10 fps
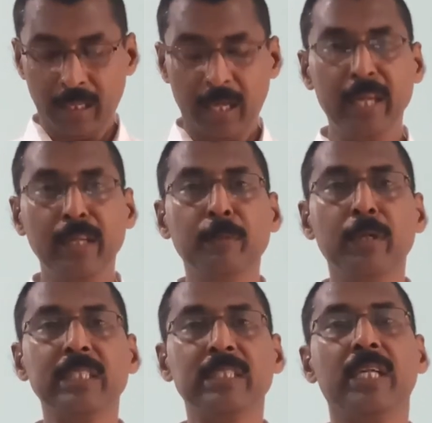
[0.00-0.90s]
and
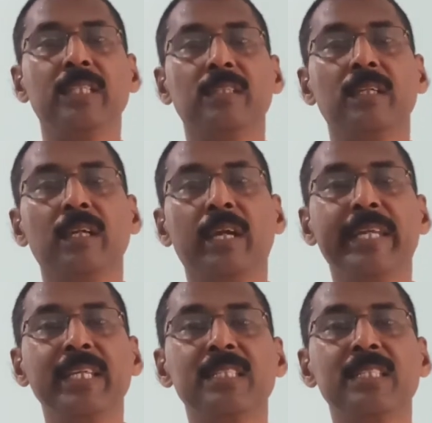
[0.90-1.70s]
body size getting